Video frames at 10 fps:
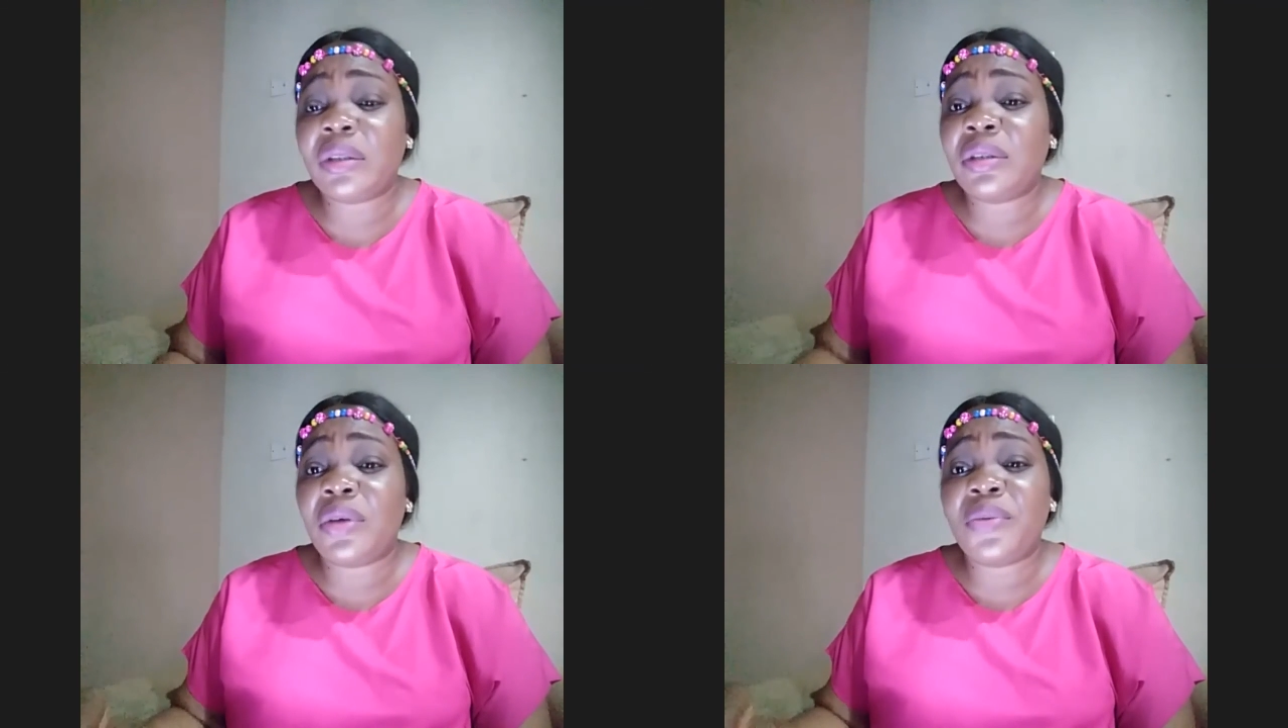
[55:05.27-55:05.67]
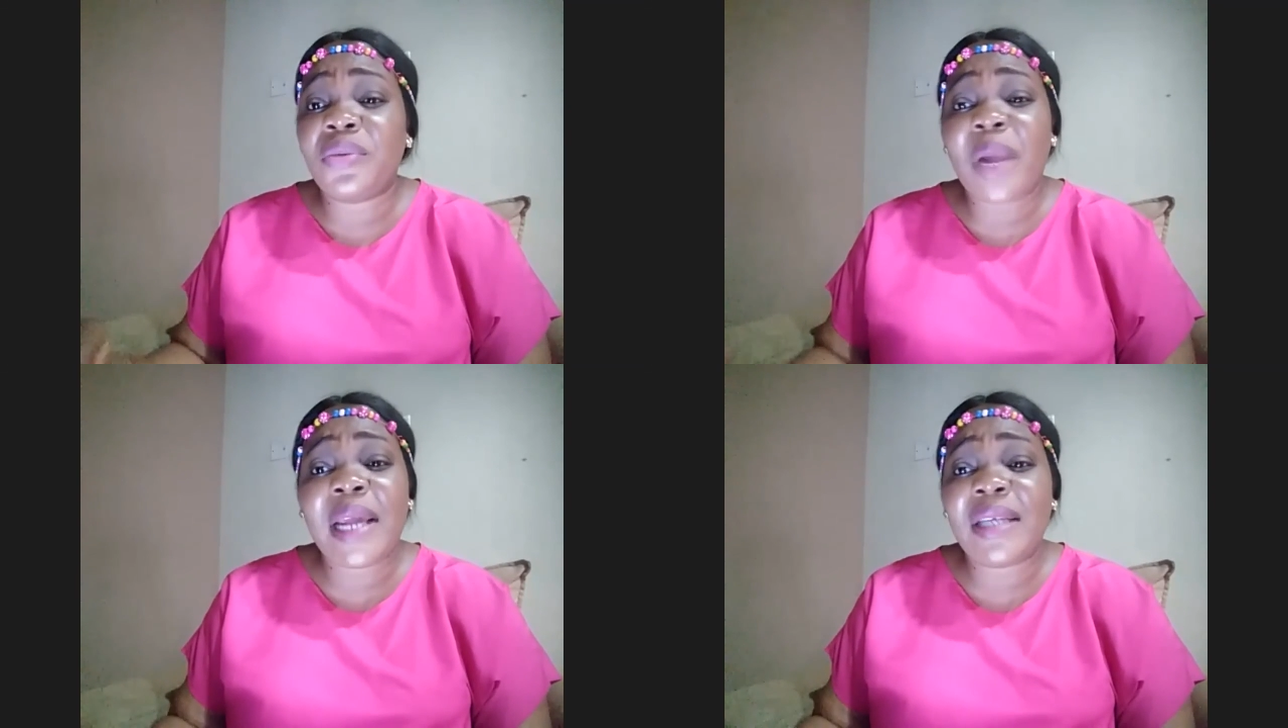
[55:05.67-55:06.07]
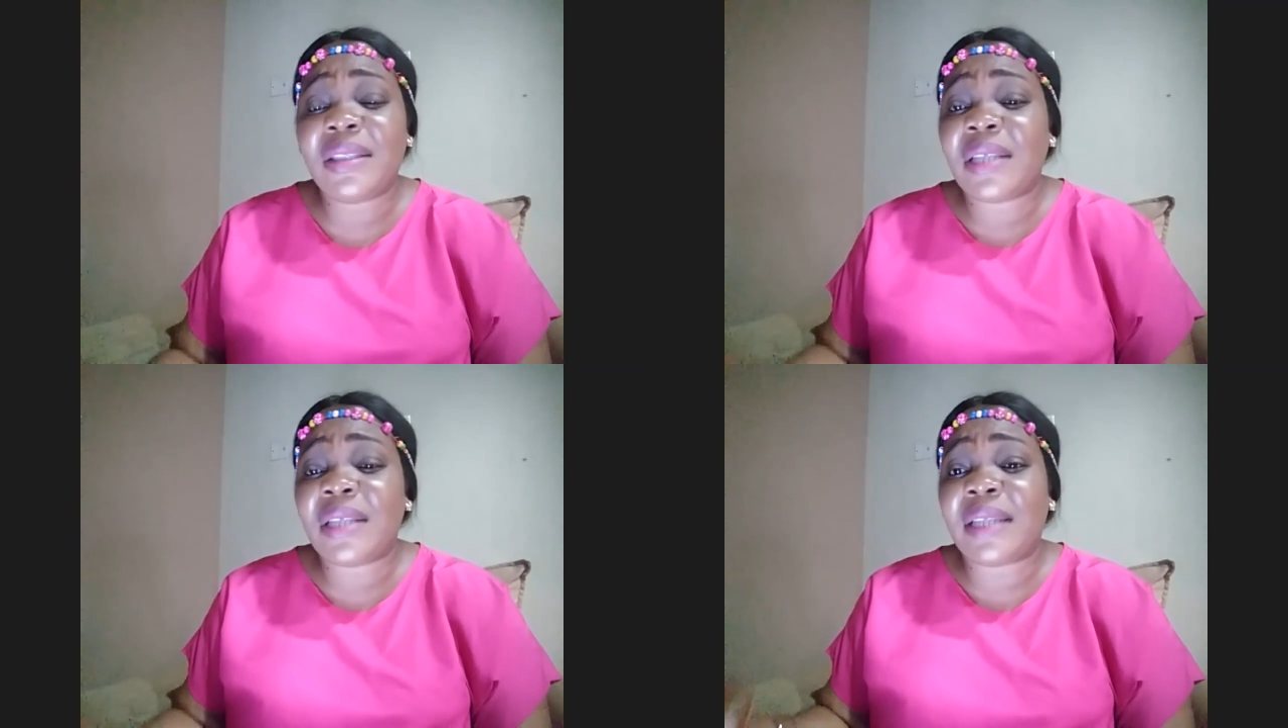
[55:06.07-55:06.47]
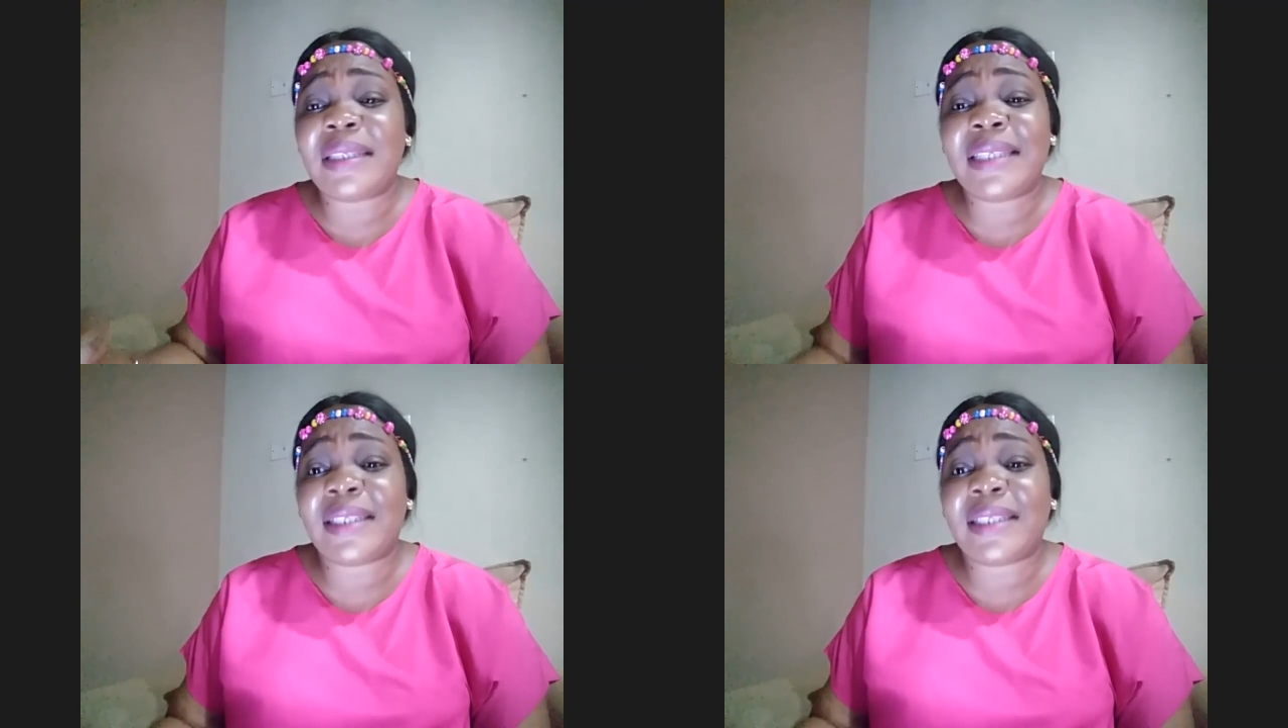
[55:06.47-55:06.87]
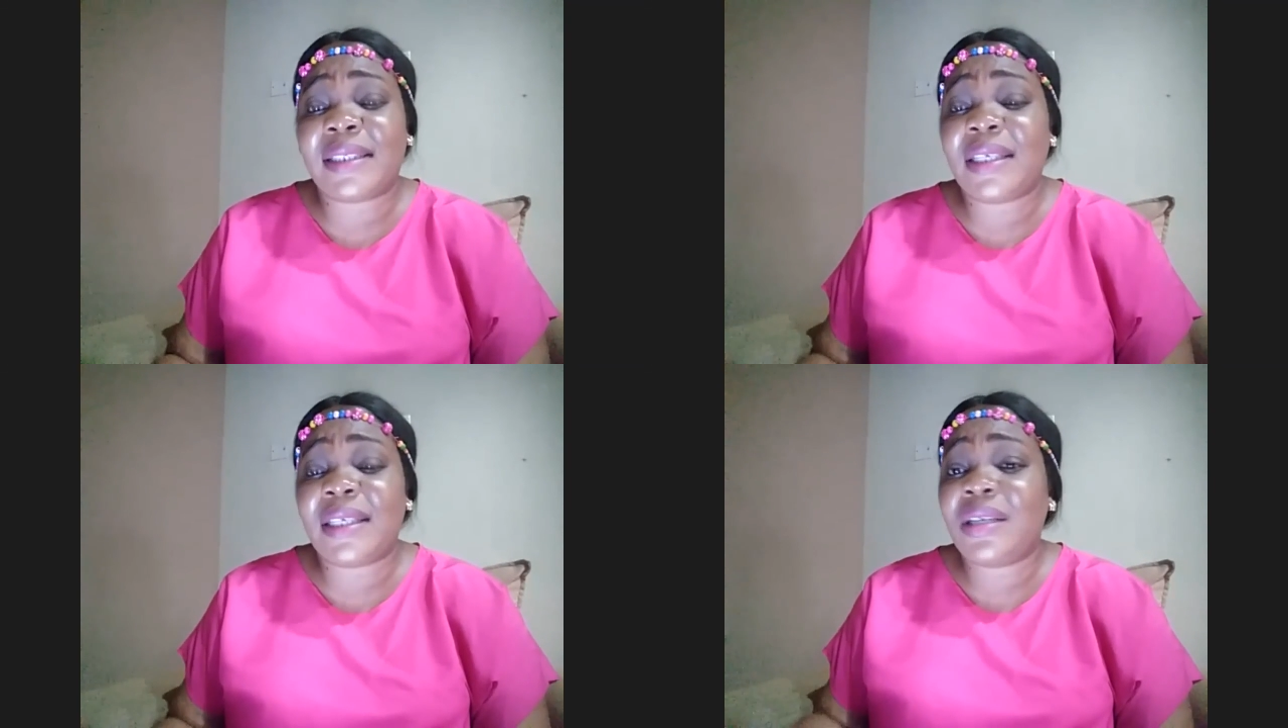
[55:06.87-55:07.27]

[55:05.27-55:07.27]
a race, ethnicity,